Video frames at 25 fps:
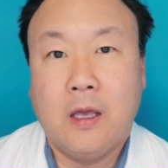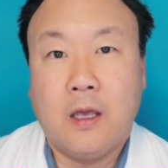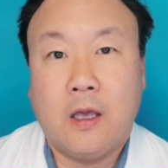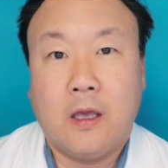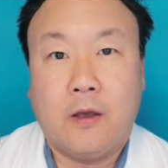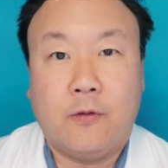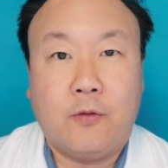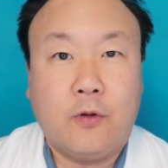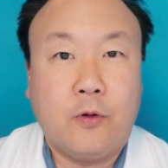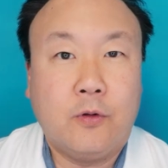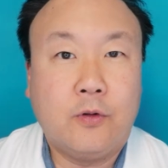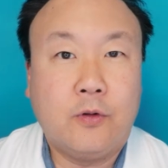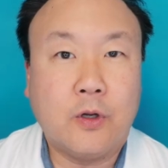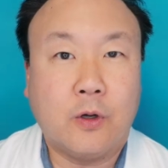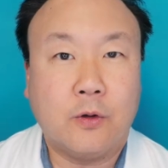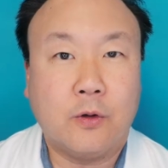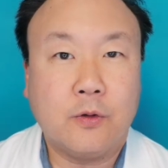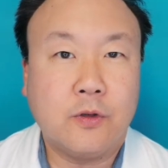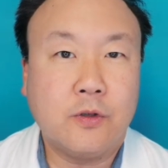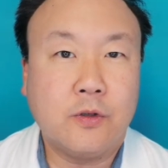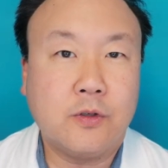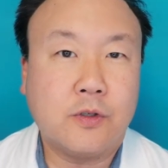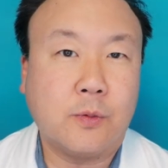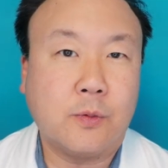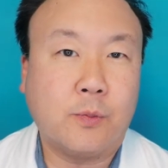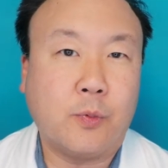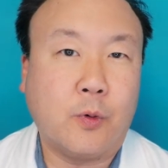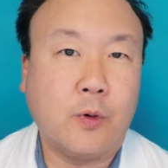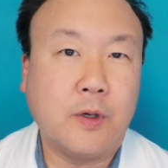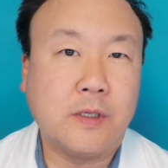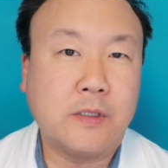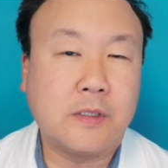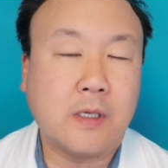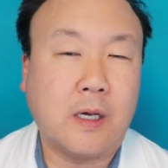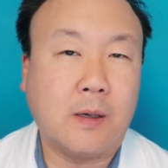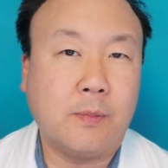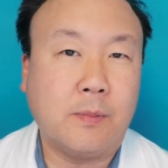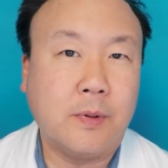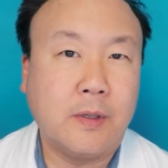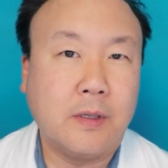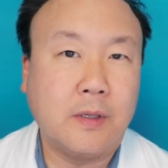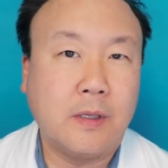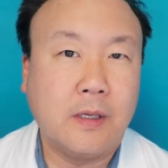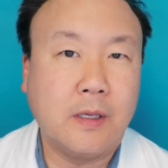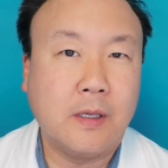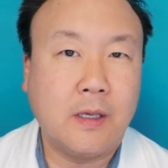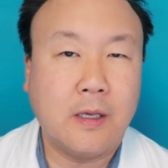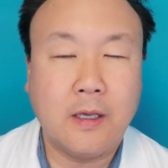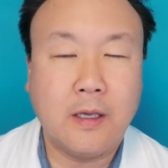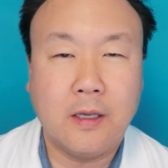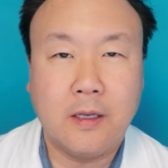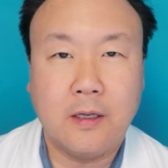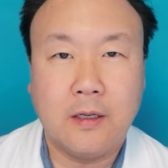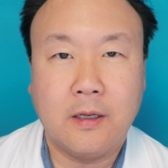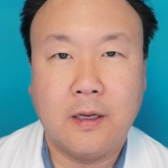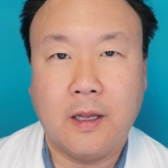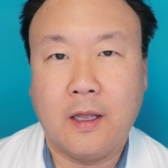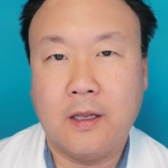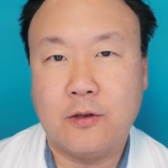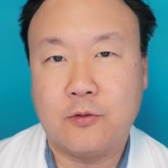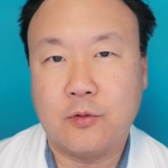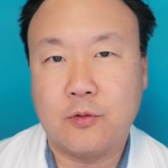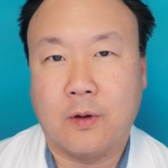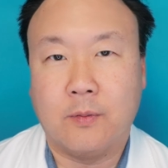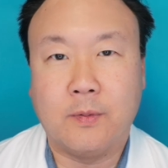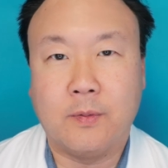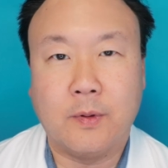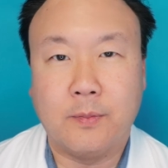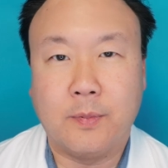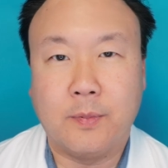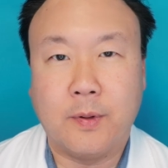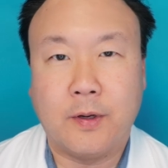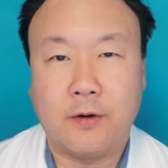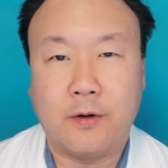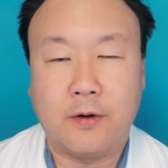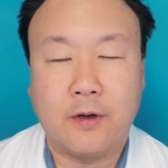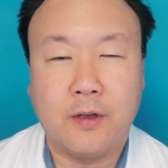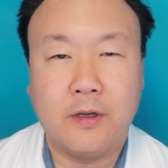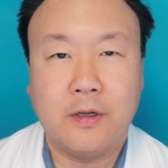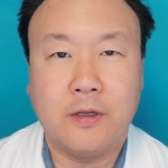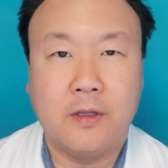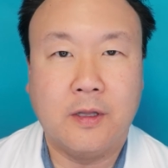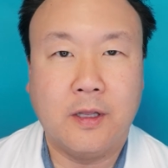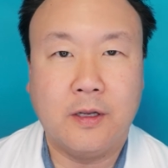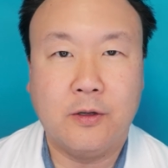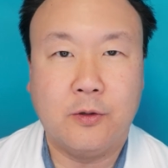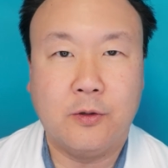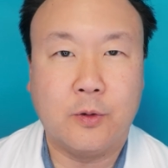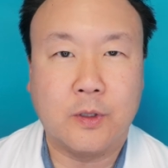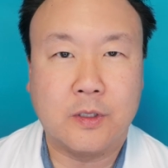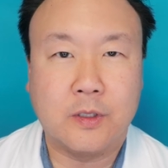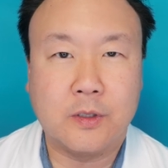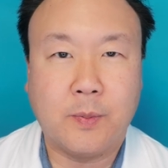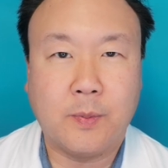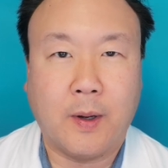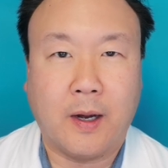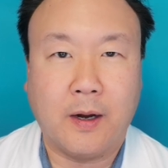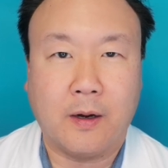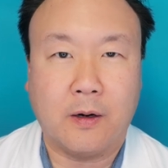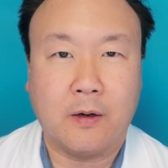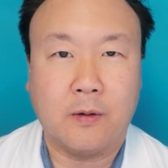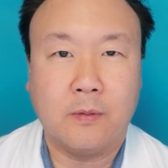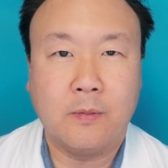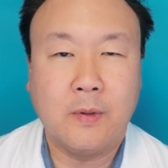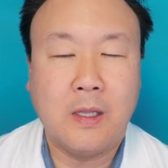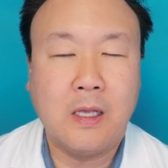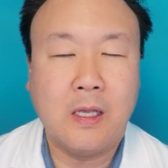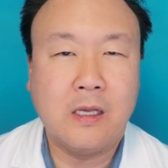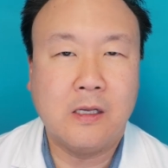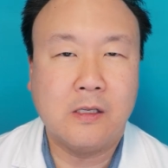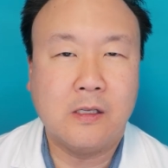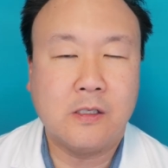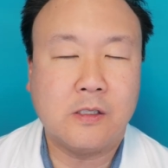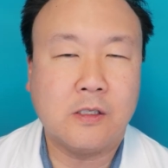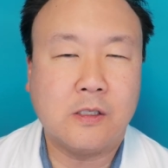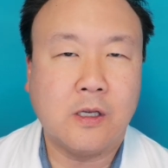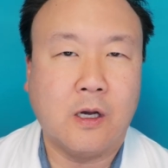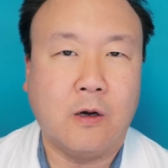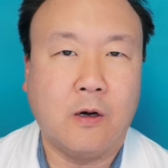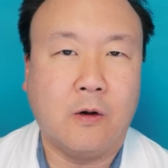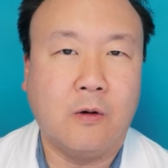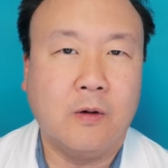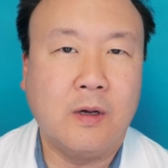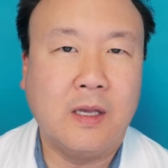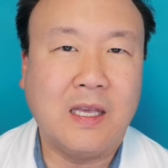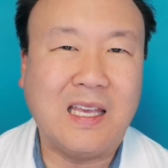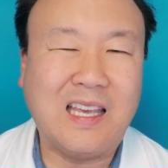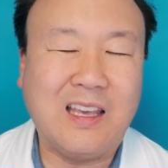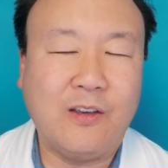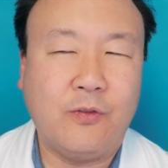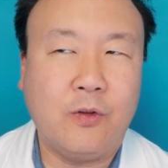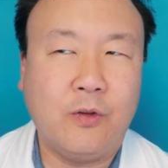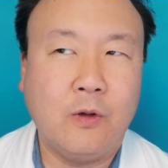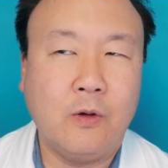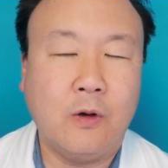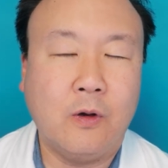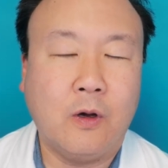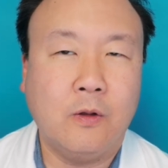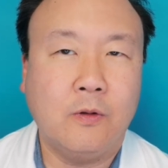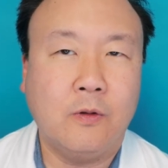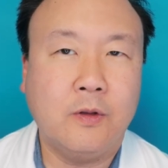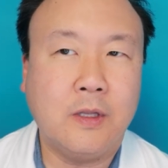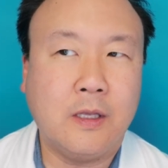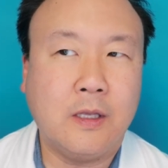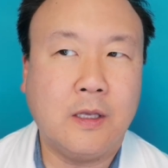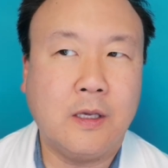If you don't use your points up in a 12-month period, they do expire. So if you only